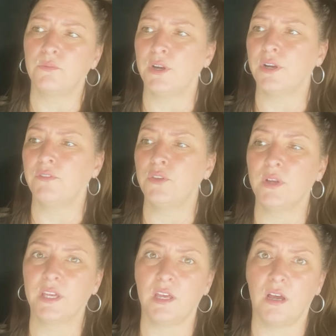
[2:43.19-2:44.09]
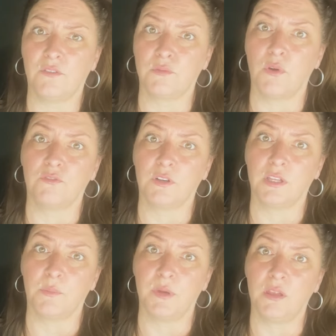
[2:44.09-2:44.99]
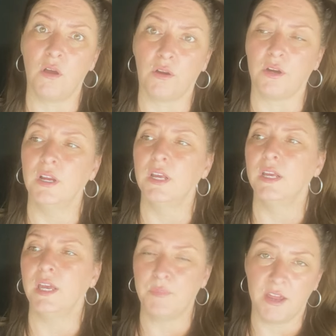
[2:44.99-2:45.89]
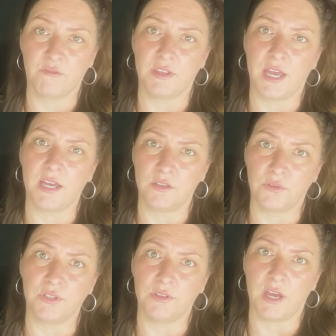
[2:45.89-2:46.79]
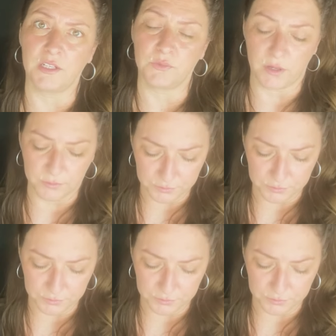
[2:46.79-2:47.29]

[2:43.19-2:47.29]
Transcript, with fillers: where if you wanna get off the road for a little bit longer and pay for that, you can do that as well.